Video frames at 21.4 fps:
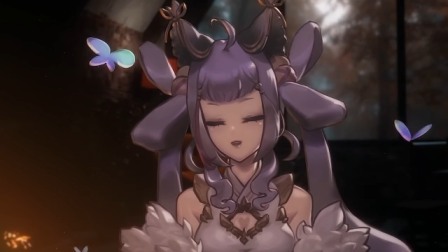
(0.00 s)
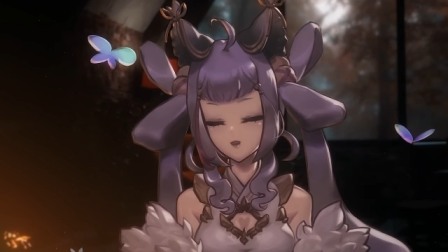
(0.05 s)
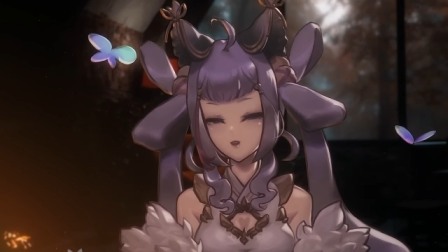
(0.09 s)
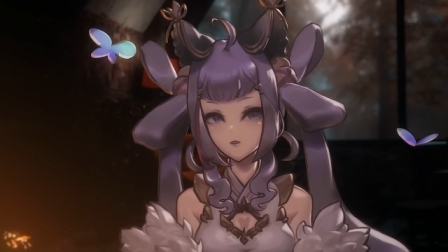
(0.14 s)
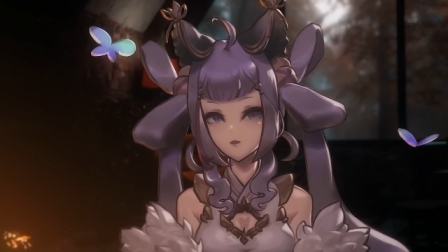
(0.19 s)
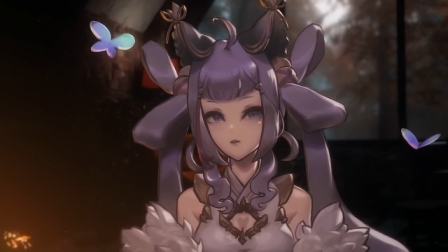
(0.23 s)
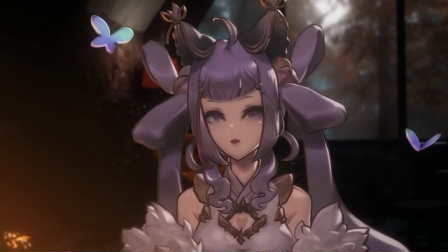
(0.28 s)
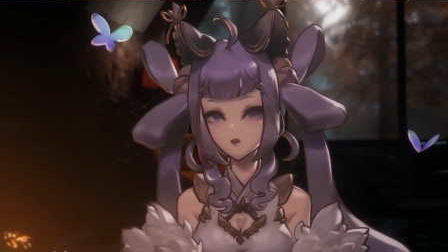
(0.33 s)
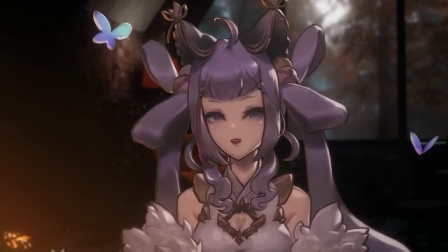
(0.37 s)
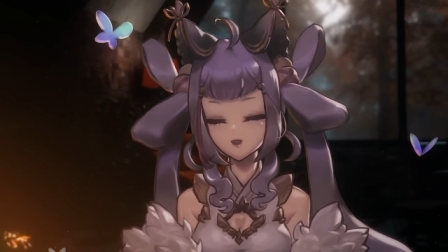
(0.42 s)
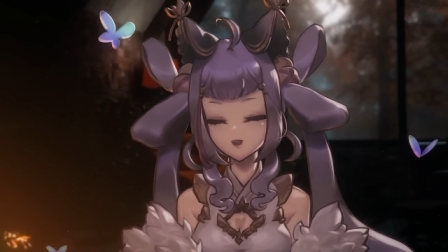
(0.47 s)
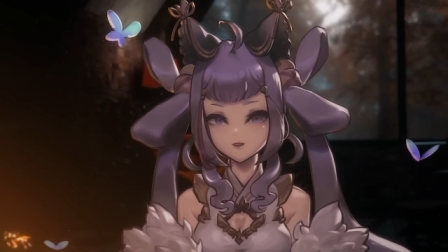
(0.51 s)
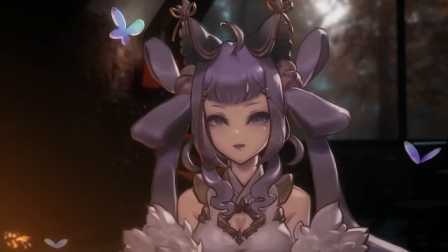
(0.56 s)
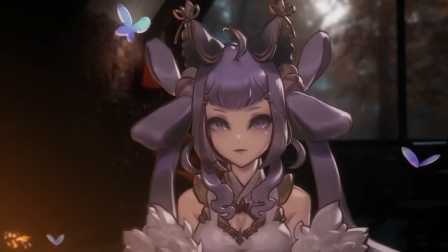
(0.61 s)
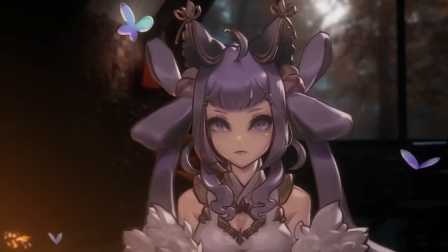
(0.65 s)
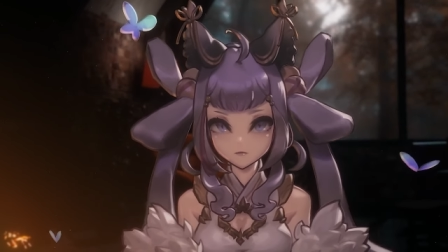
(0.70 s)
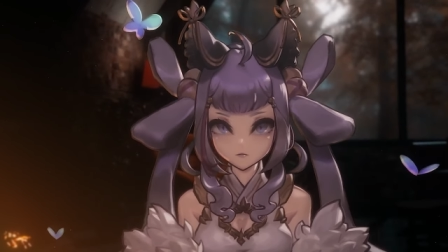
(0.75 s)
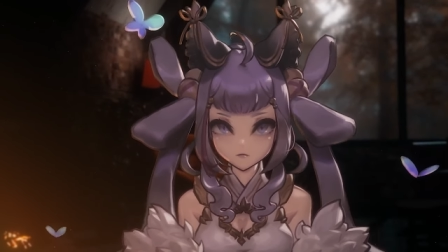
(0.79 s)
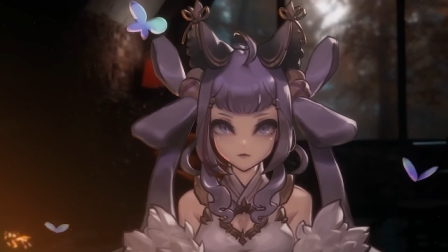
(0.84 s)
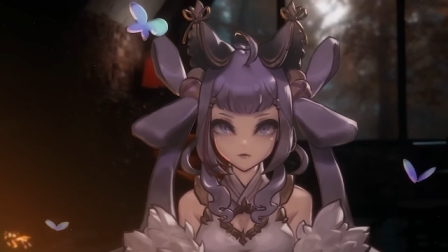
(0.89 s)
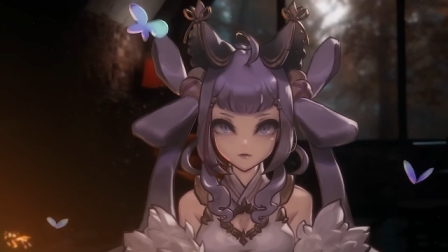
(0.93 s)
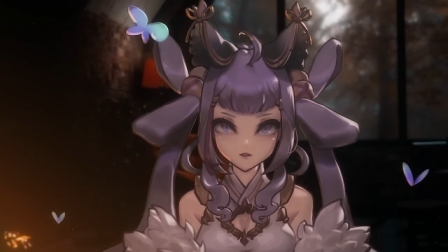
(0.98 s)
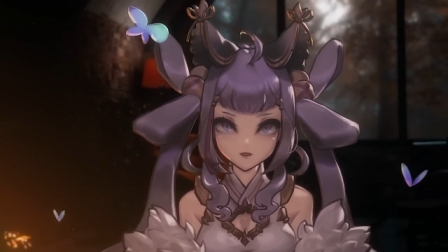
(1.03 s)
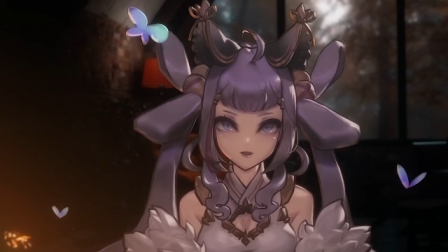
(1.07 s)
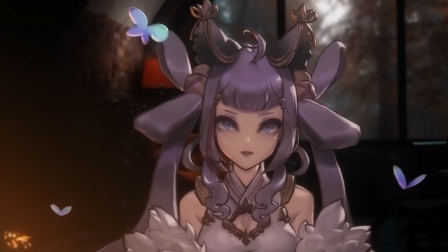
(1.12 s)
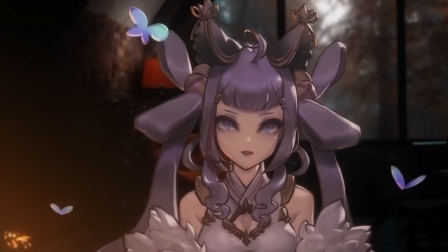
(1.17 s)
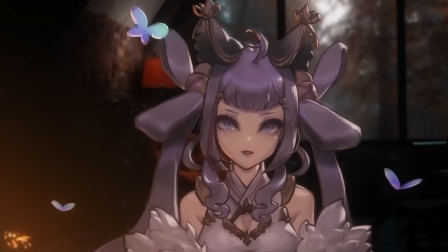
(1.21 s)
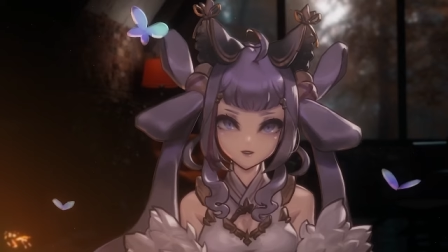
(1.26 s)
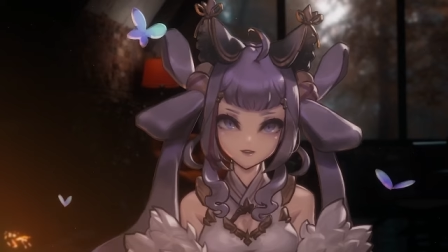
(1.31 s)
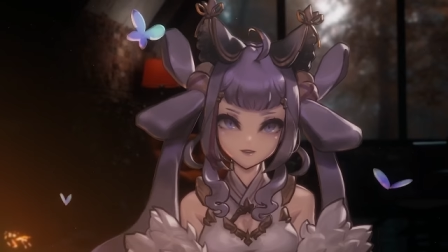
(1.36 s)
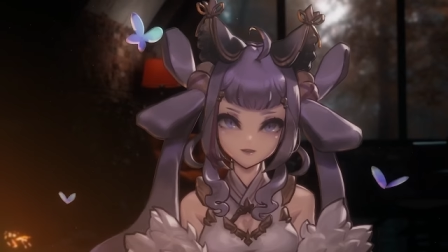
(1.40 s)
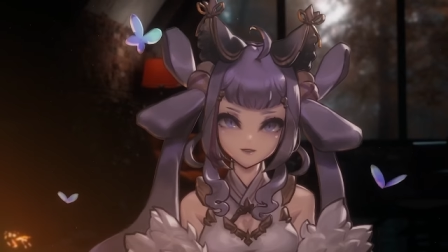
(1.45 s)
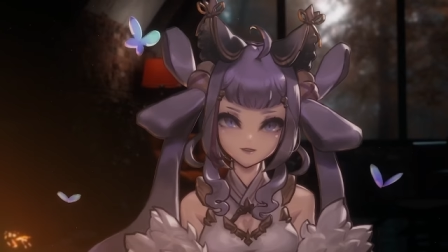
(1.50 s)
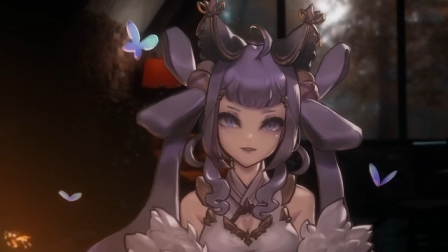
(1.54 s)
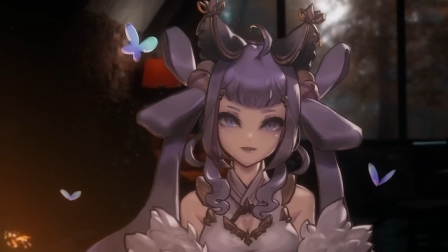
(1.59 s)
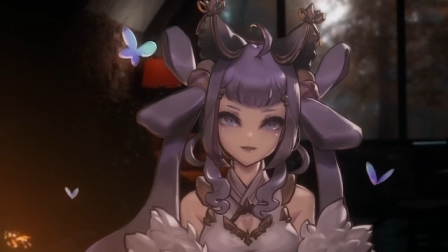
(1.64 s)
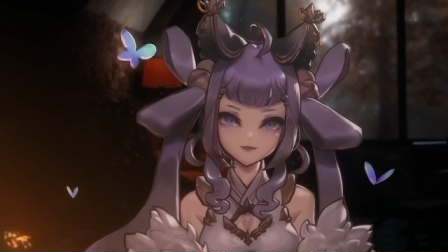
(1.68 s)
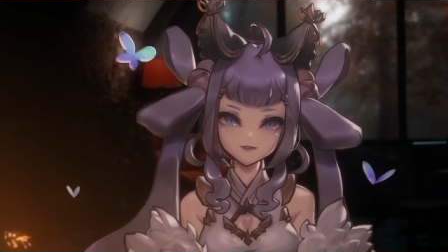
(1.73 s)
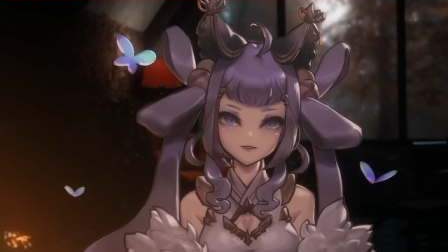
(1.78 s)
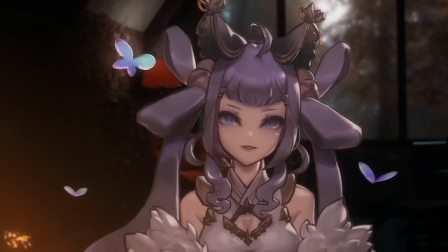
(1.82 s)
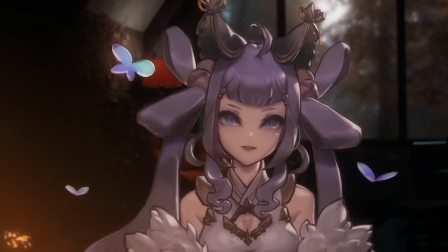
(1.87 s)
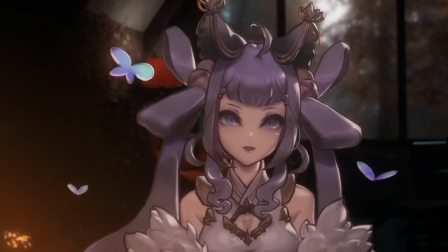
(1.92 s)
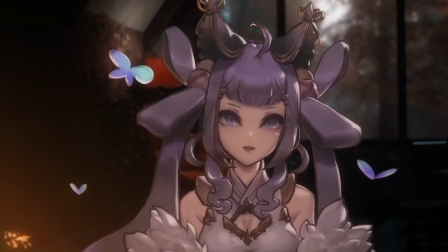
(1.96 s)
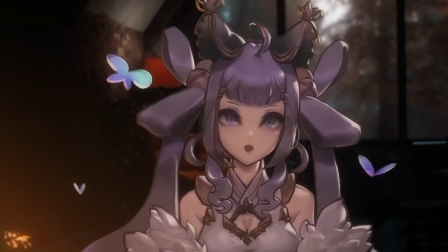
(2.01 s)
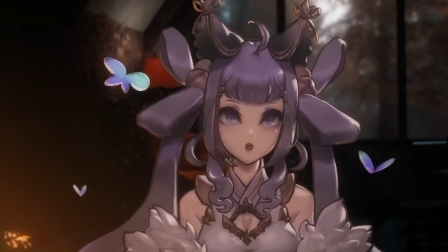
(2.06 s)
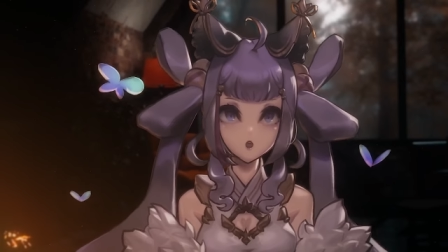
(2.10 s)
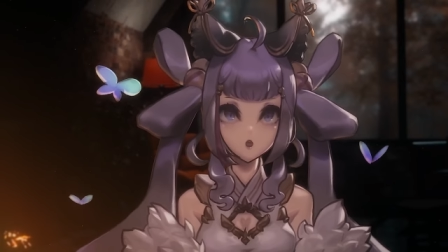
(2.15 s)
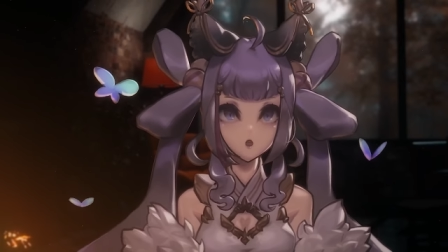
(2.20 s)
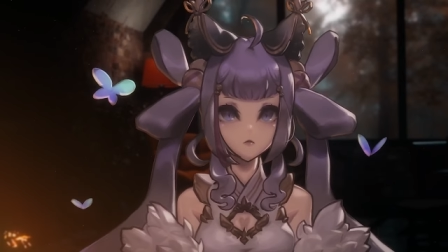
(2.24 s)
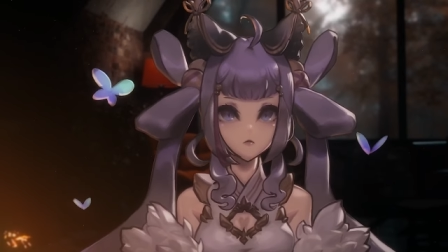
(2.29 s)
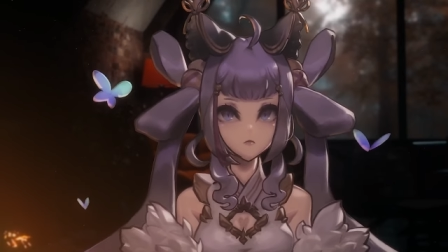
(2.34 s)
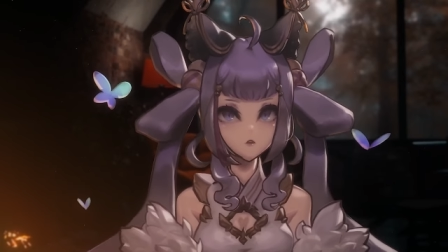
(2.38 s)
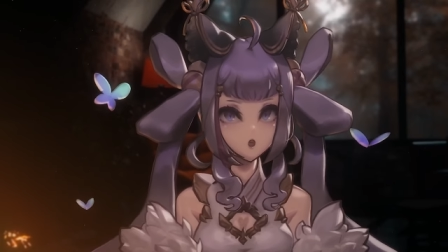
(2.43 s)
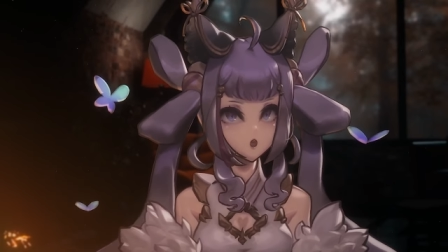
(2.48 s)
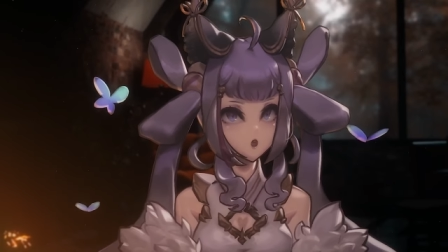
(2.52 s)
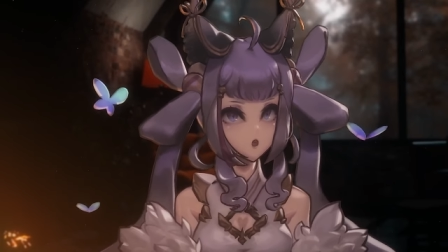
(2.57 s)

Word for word: want to socialize and do it